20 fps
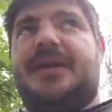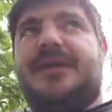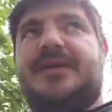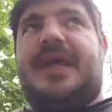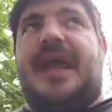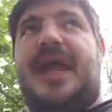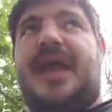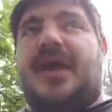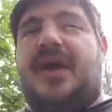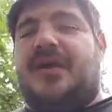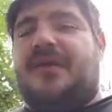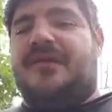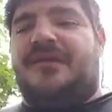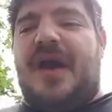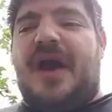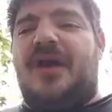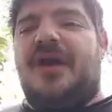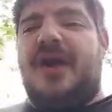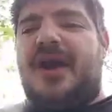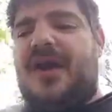They are
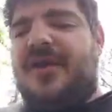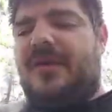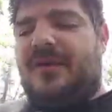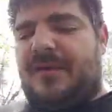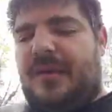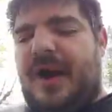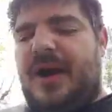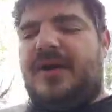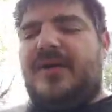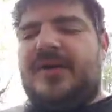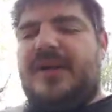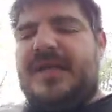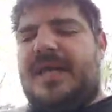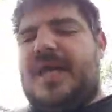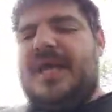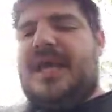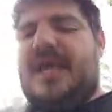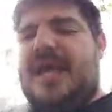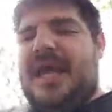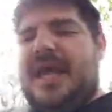very
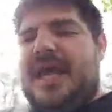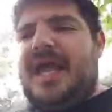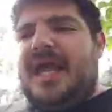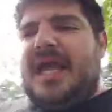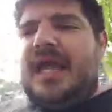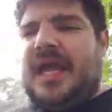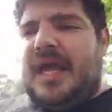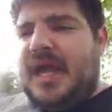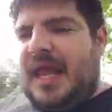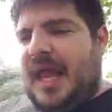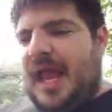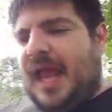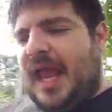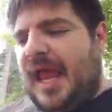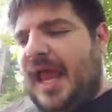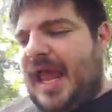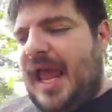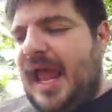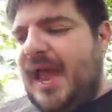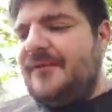rarely
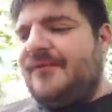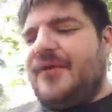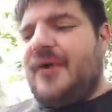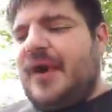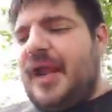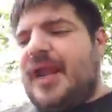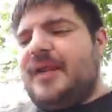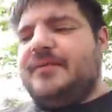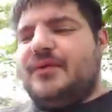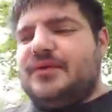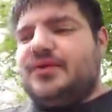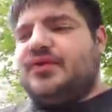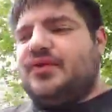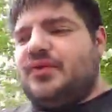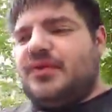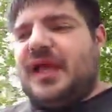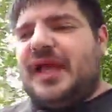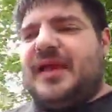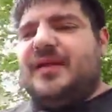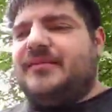ever able to
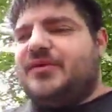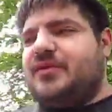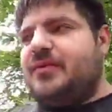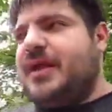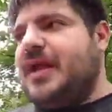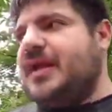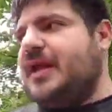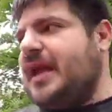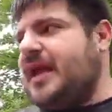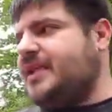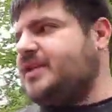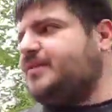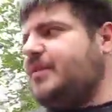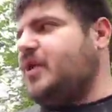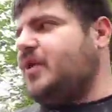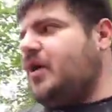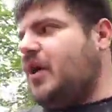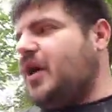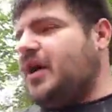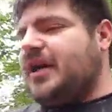claim to be an
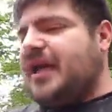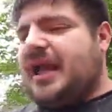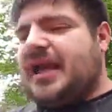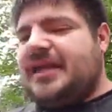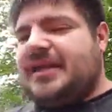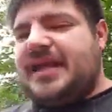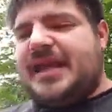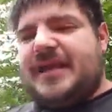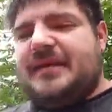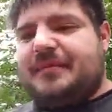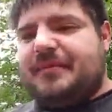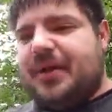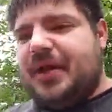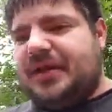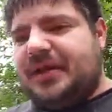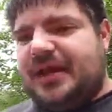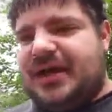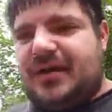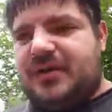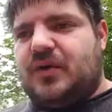expert on anything
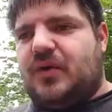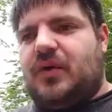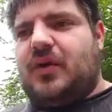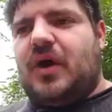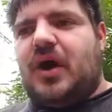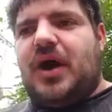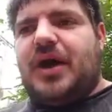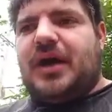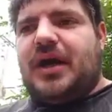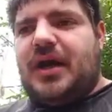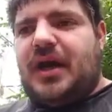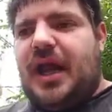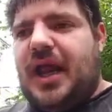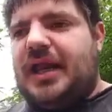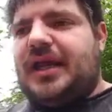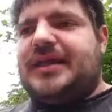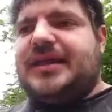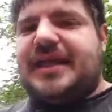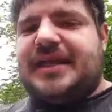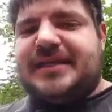political, on
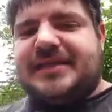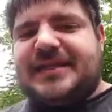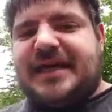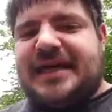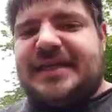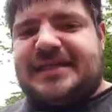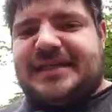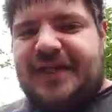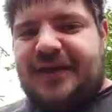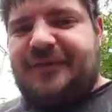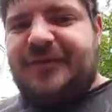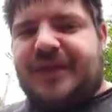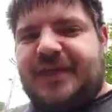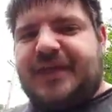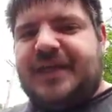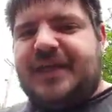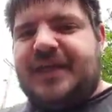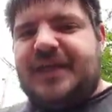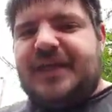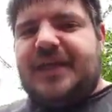anything scientific.
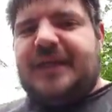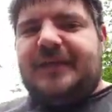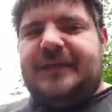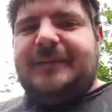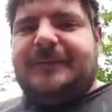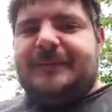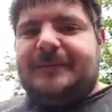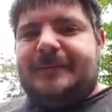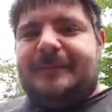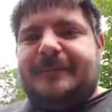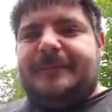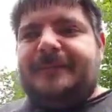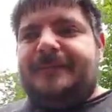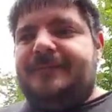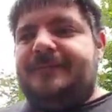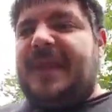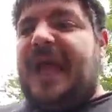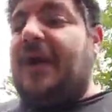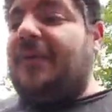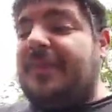
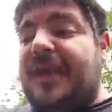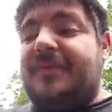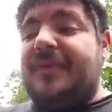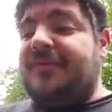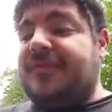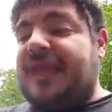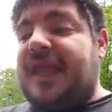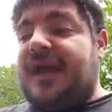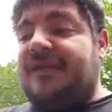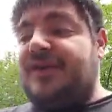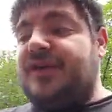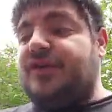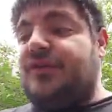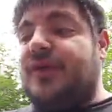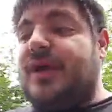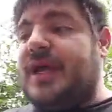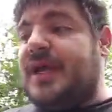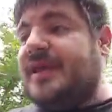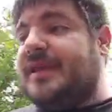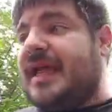Now, maybe if they have a
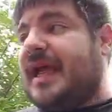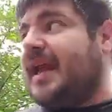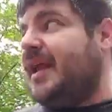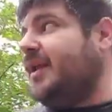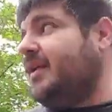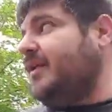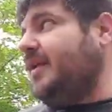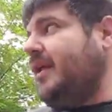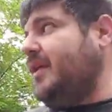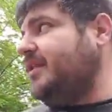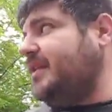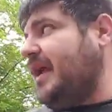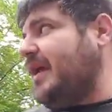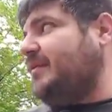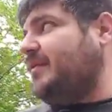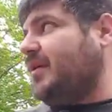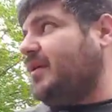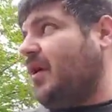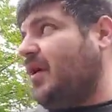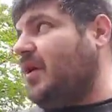degree in
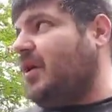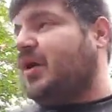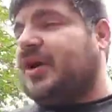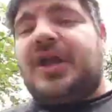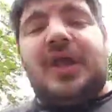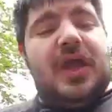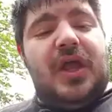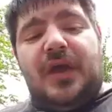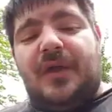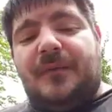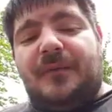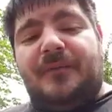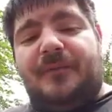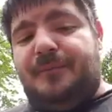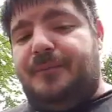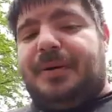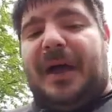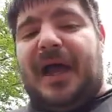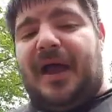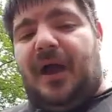that regard,
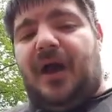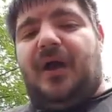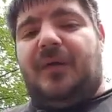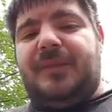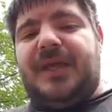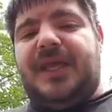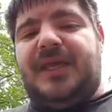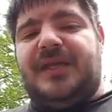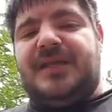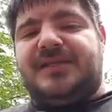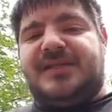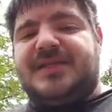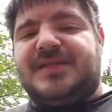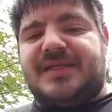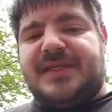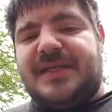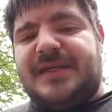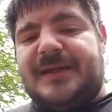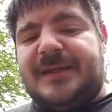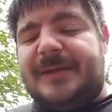by all means,